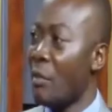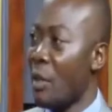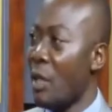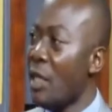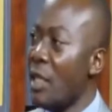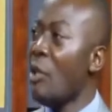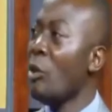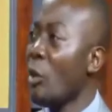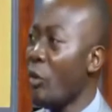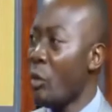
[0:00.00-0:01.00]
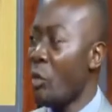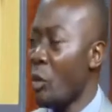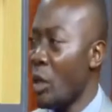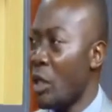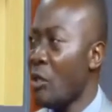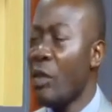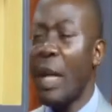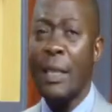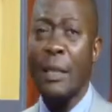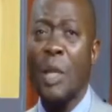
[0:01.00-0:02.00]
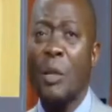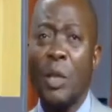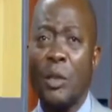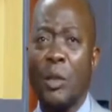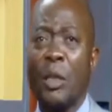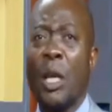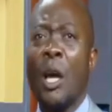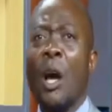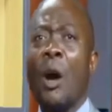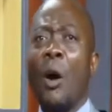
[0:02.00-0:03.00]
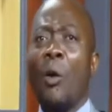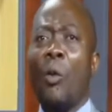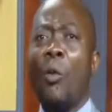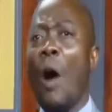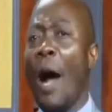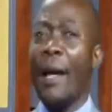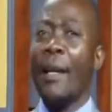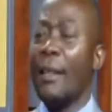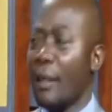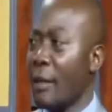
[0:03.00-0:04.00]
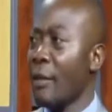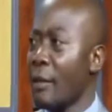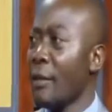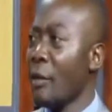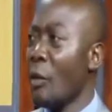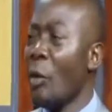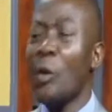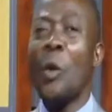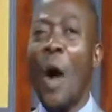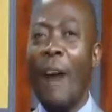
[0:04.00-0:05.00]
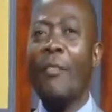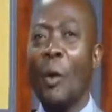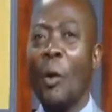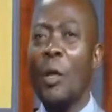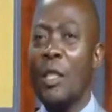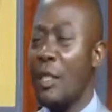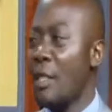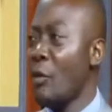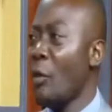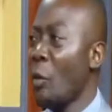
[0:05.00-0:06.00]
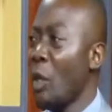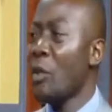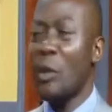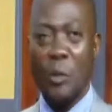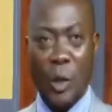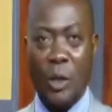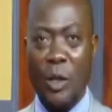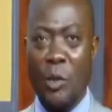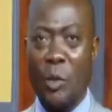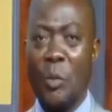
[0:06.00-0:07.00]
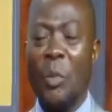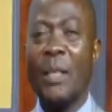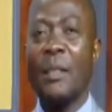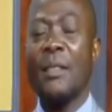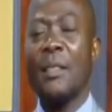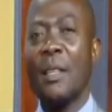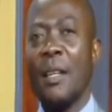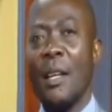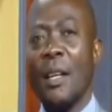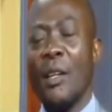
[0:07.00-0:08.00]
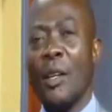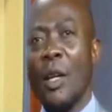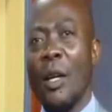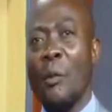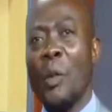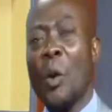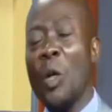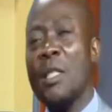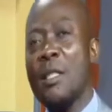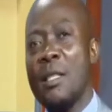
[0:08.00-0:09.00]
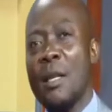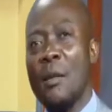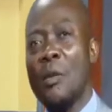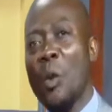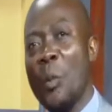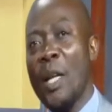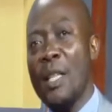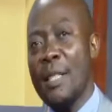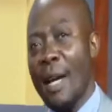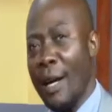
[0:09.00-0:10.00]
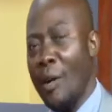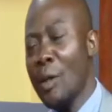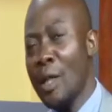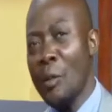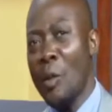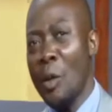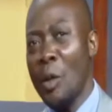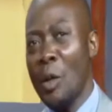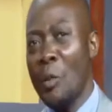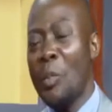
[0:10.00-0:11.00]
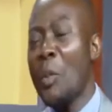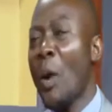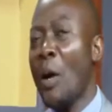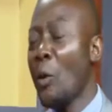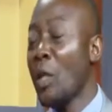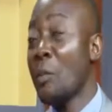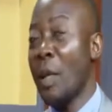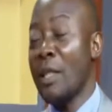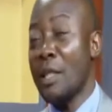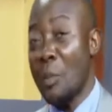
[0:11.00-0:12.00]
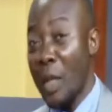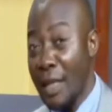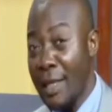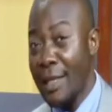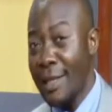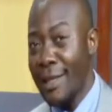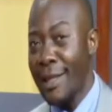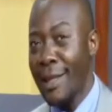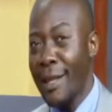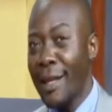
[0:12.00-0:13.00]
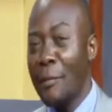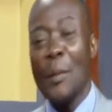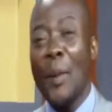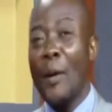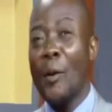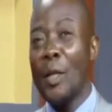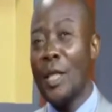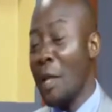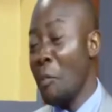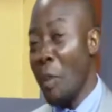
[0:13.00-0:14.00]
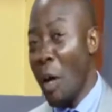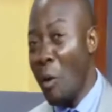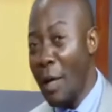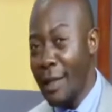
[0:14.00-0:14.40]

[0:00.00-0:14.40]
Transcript: There is a lot of impunity. You've asked me a question, why? You know, you have all this information with you, but because nobody is accountable, people are not participating, people are not empowered,